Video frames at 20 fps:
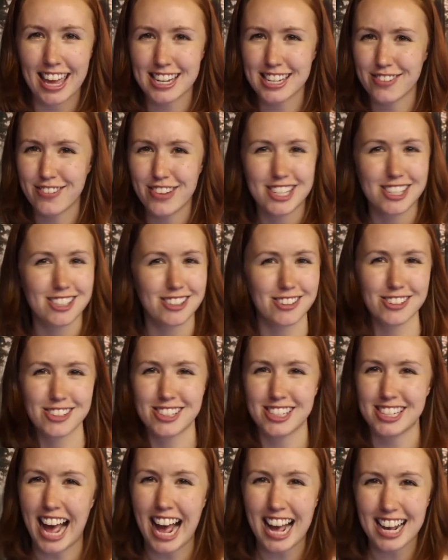individuals
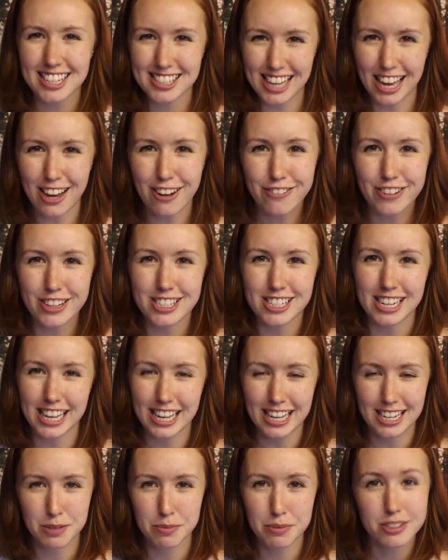should act
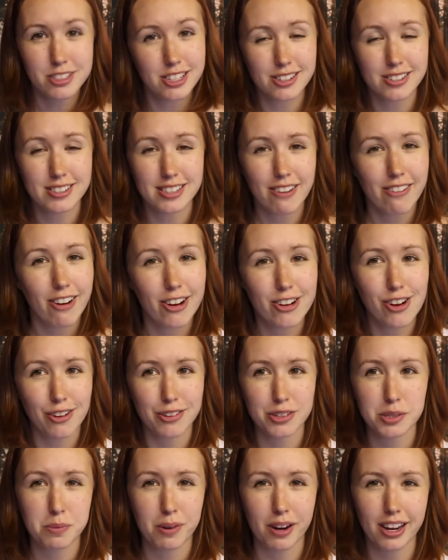selfishly to produce their own
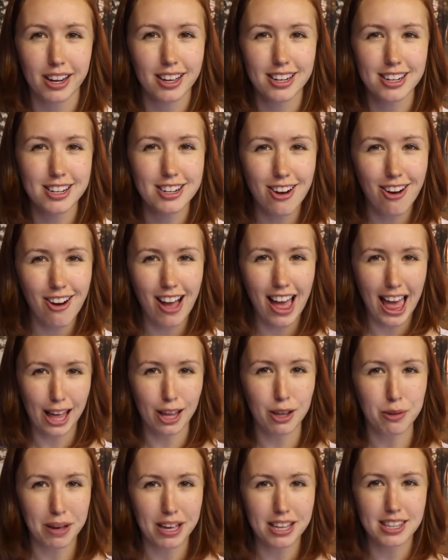offspring, not
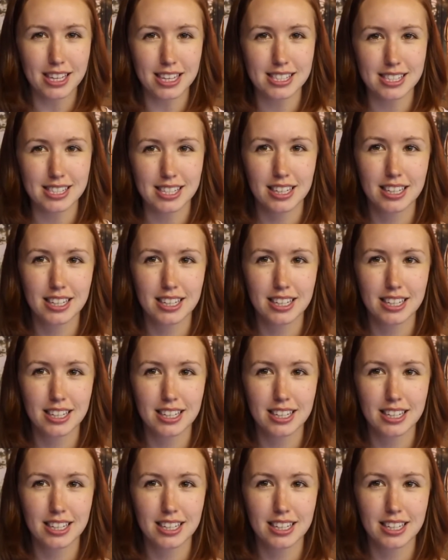help others.